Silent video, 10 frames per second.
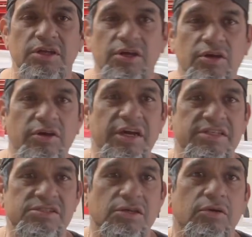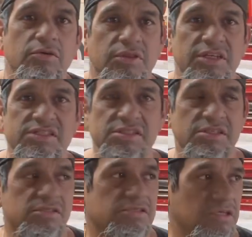All right, so this
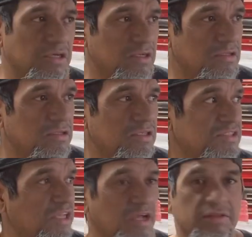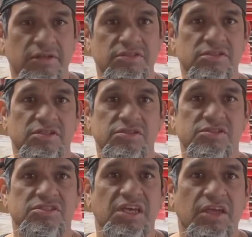is let's see, this is the
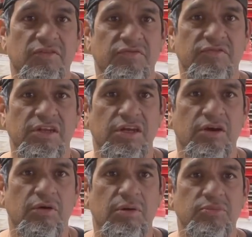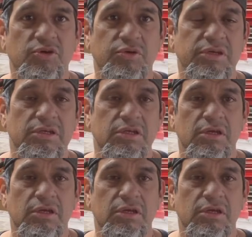second video I'm doing